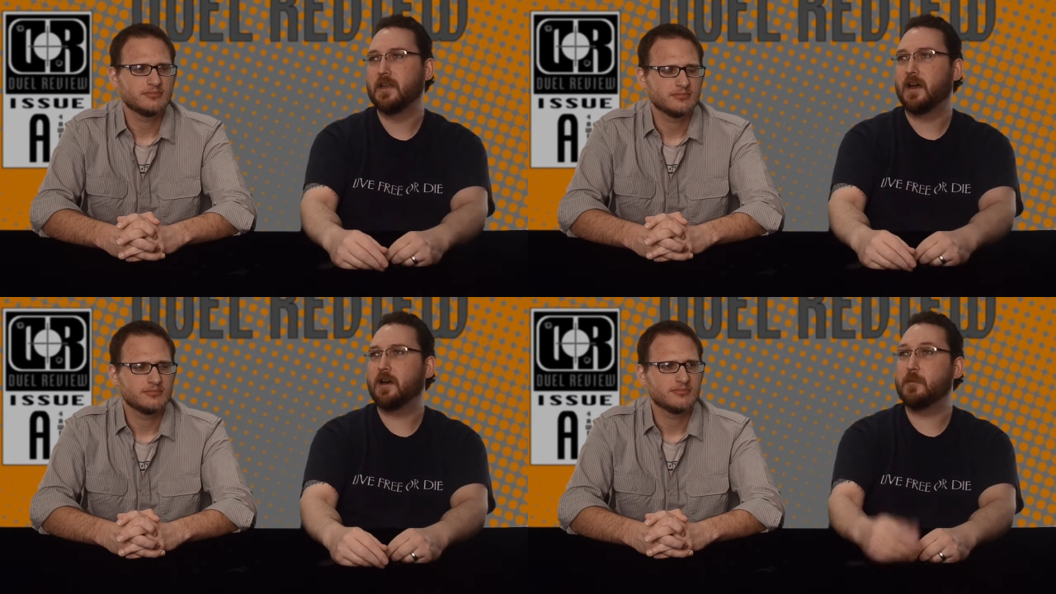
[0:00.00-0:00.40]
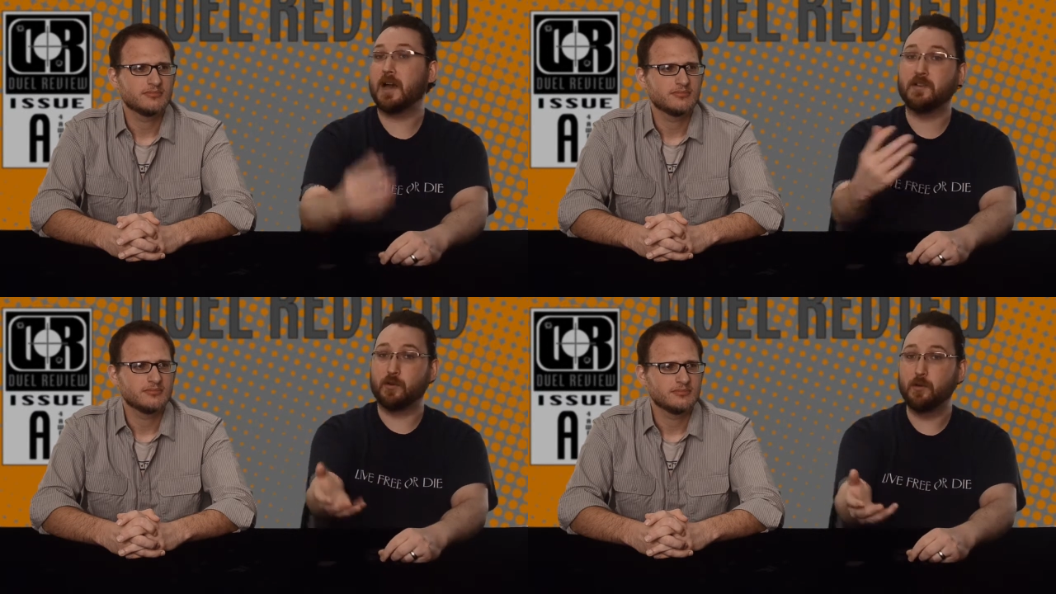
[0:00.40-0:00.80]
Speaker 1: Um,
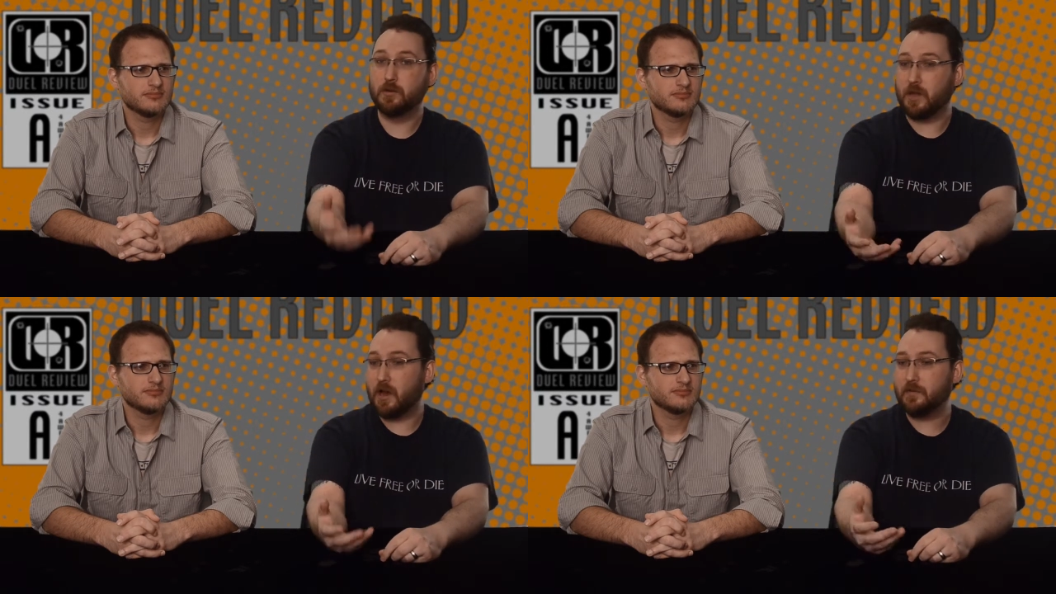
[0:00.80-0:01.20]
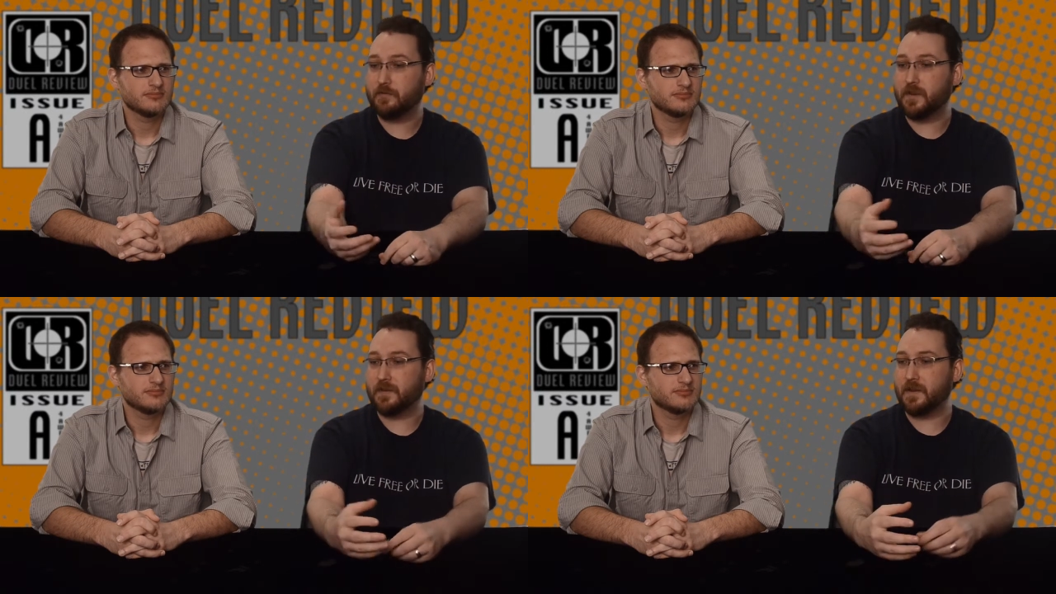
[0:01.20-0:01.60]
I do
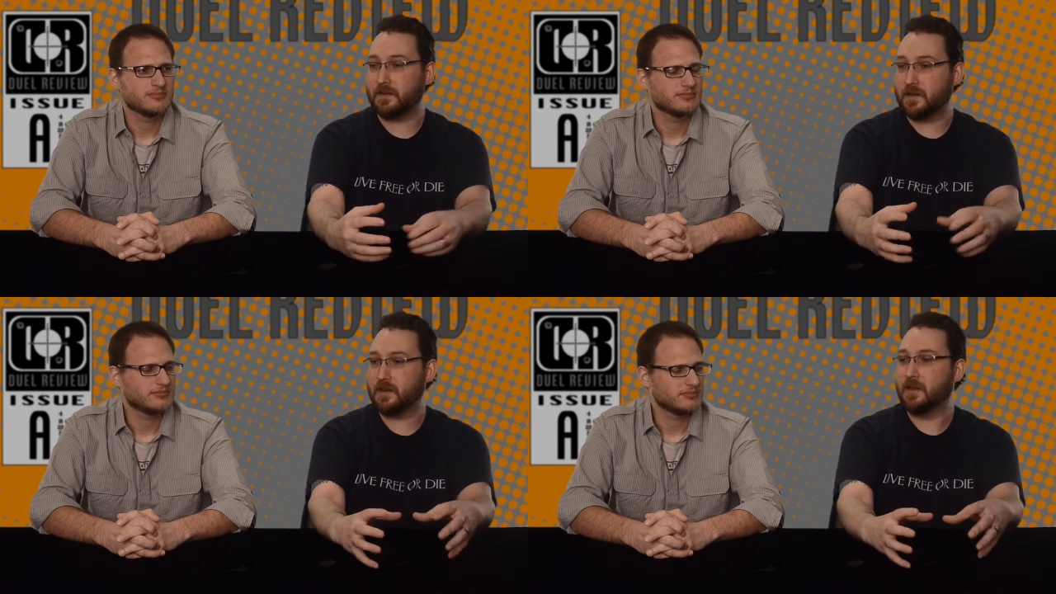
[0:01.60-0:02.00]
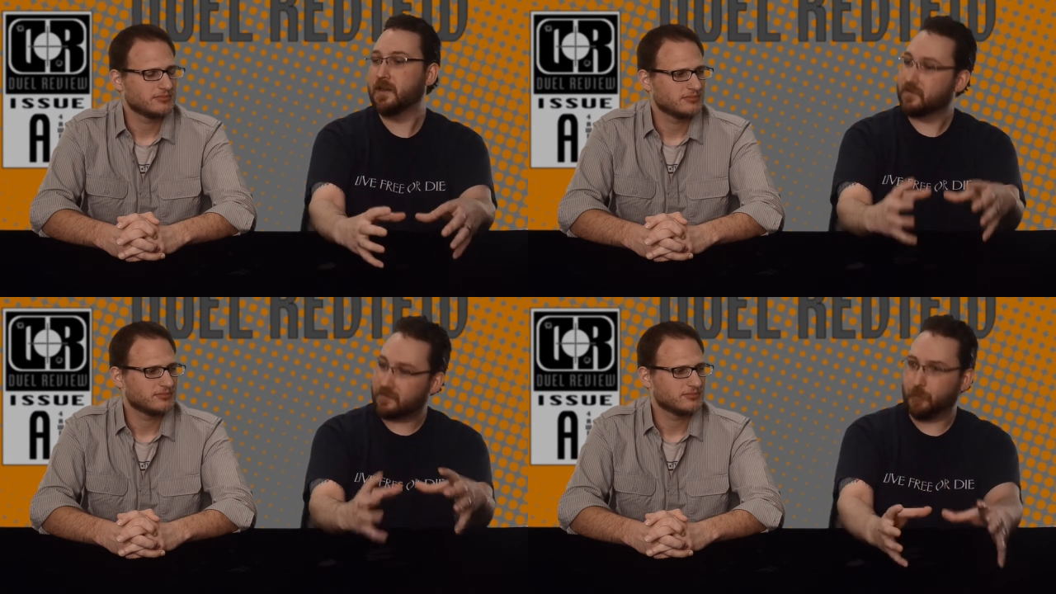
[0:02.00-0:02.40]
love that they did
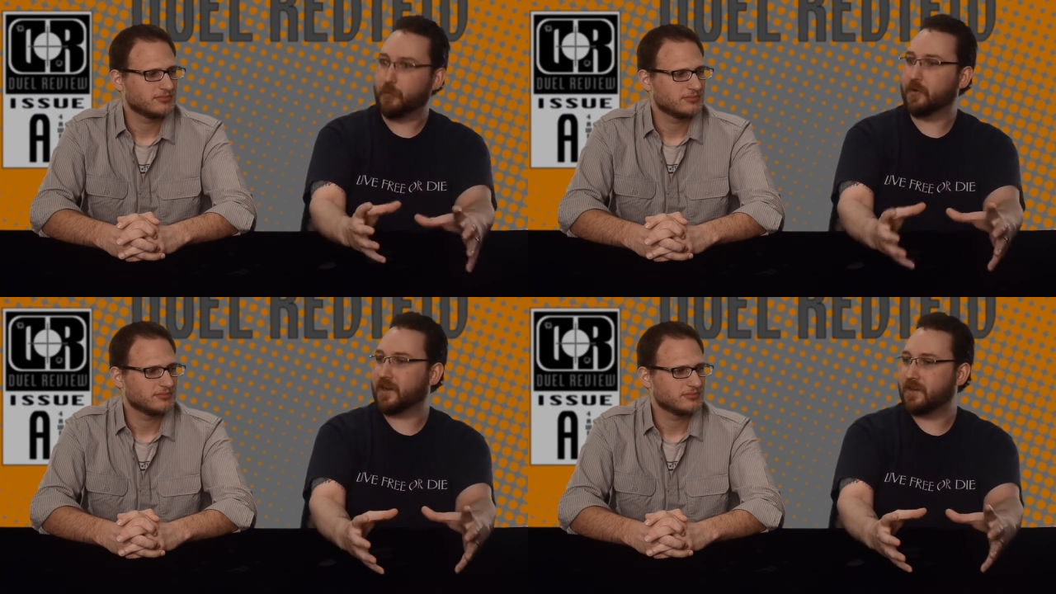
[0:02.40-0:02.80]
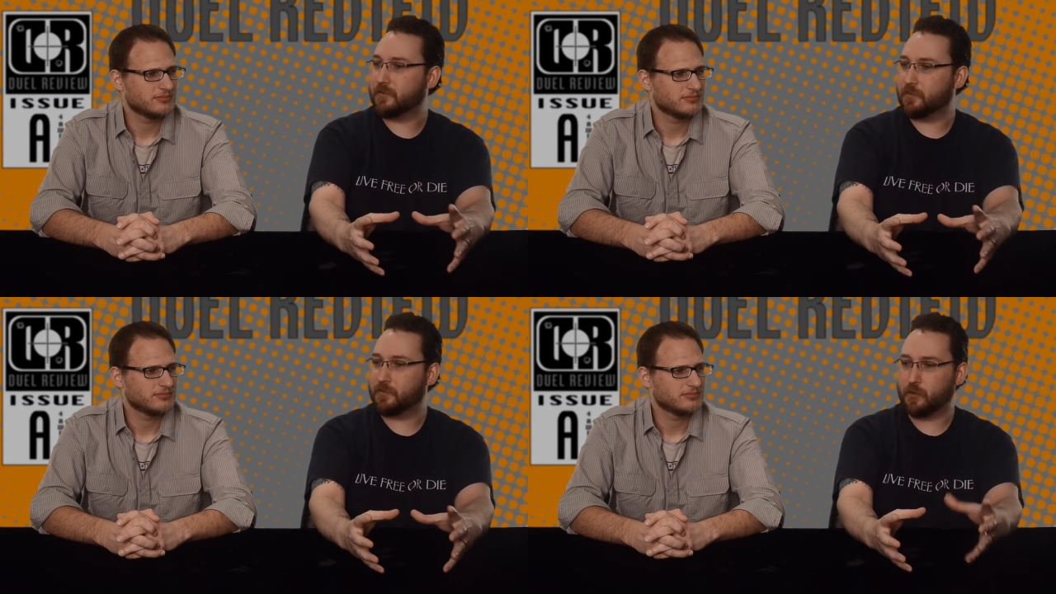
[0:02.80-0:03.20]
similar again
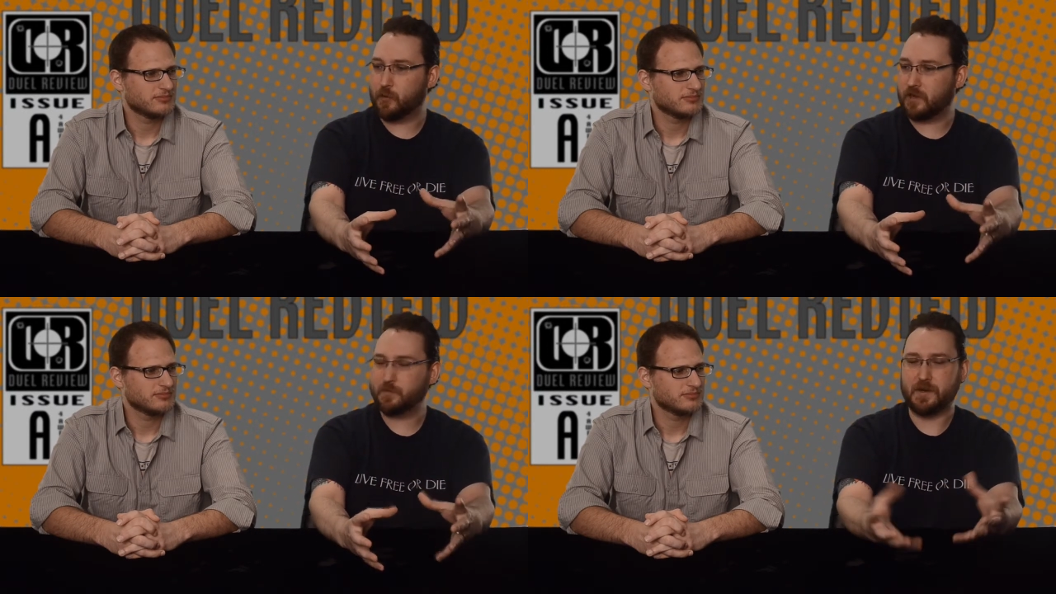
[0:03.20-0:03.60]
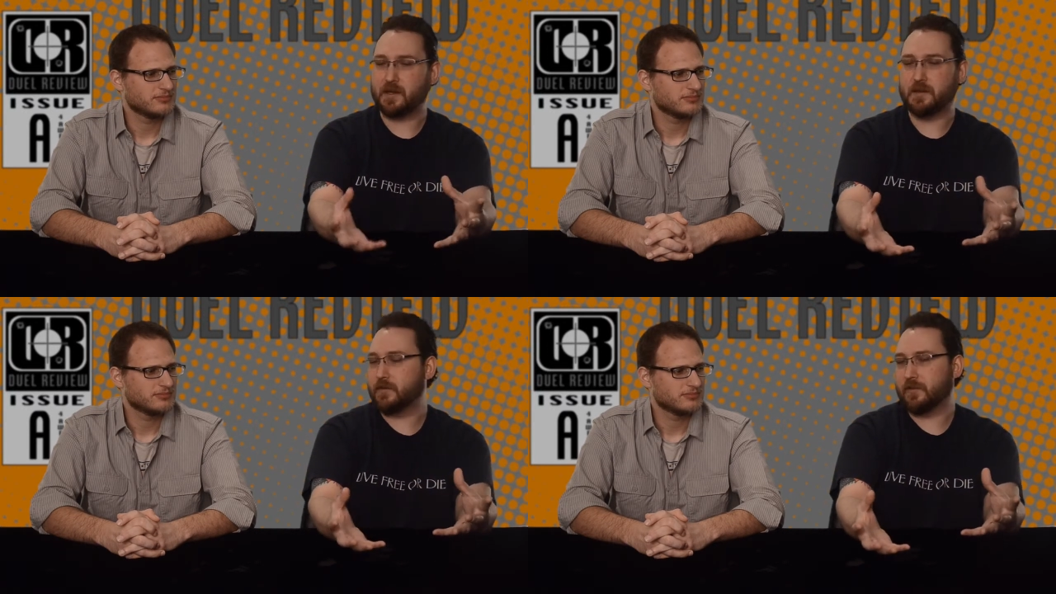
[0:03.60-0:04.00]
to before Watchmen.
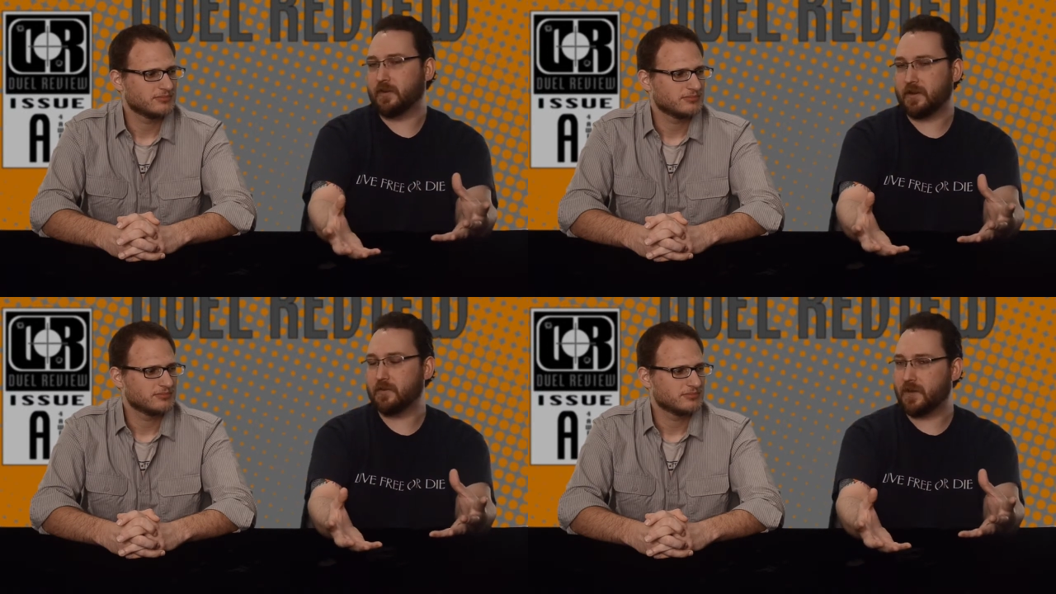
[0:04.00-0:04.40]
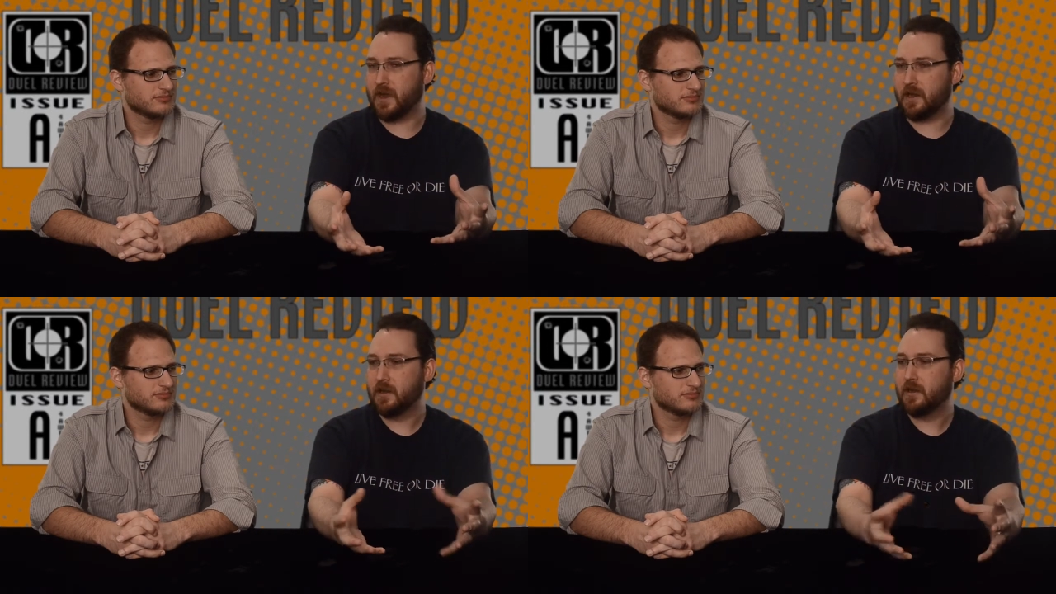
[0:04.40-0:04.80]
I didn't even think of
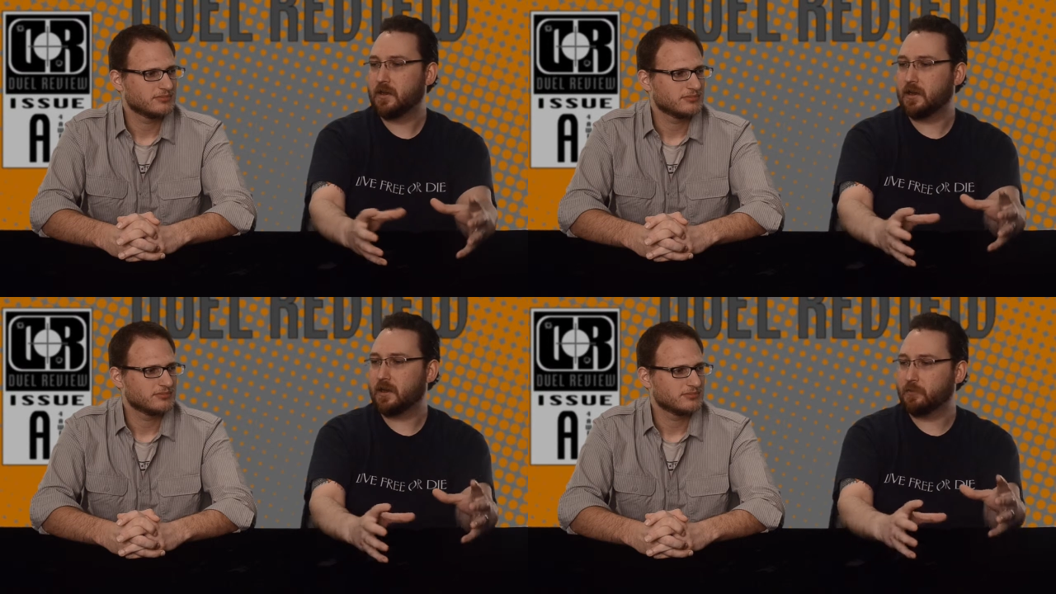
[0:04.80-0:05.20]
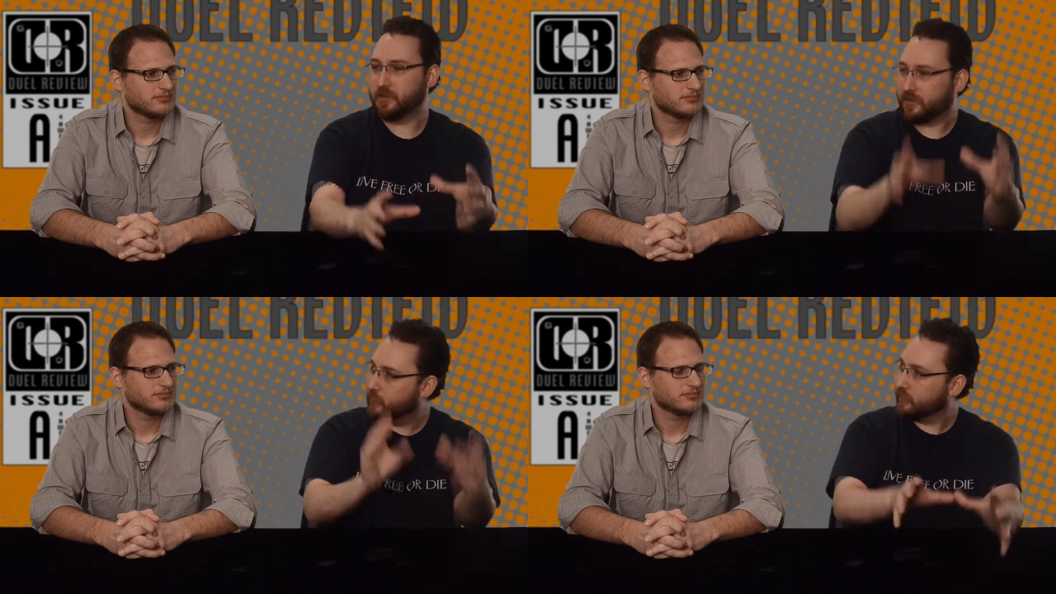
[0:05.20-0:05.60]
that. Um,
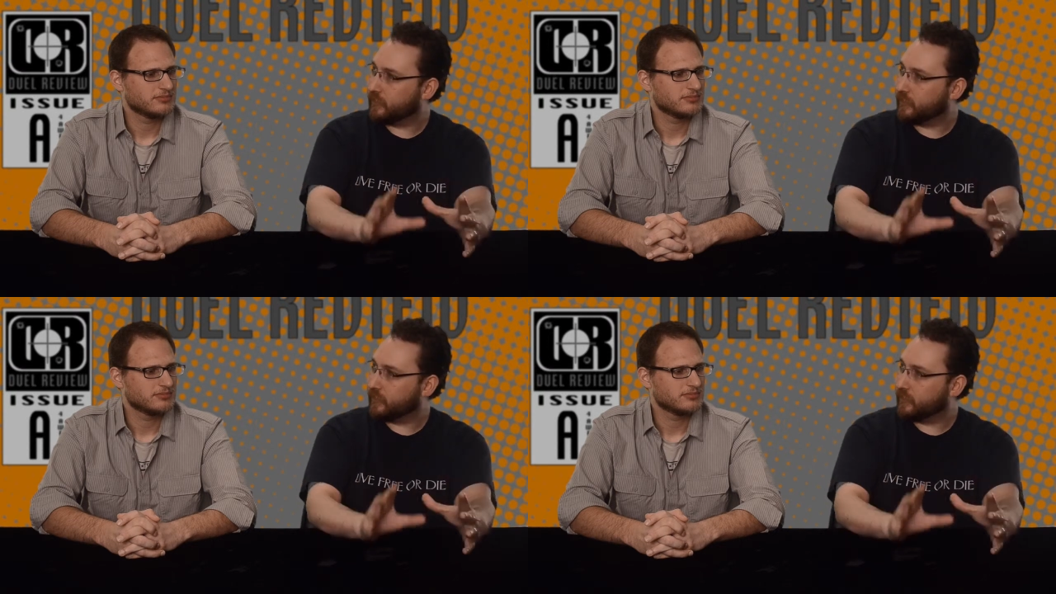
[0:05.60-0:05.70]
but the news